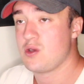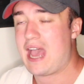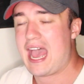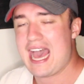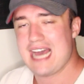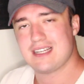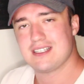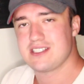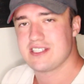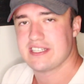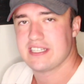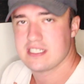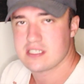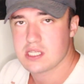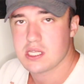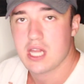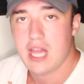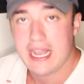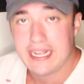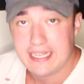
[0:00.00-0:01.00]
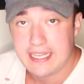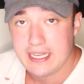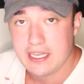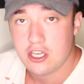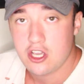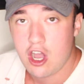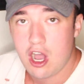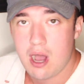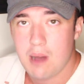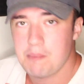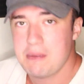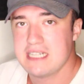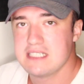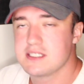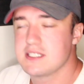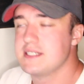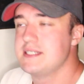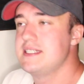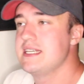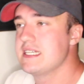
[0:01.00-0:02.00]
So Addison is liking
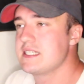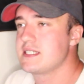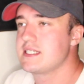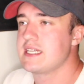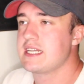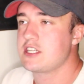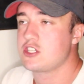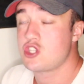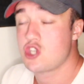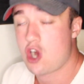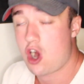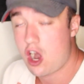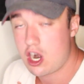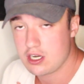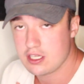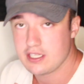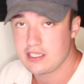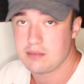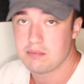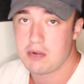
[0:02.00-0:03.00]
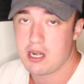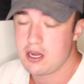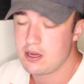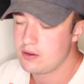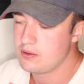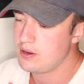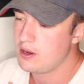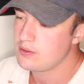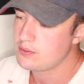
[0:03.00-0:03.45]
comments dissing Charli, bro.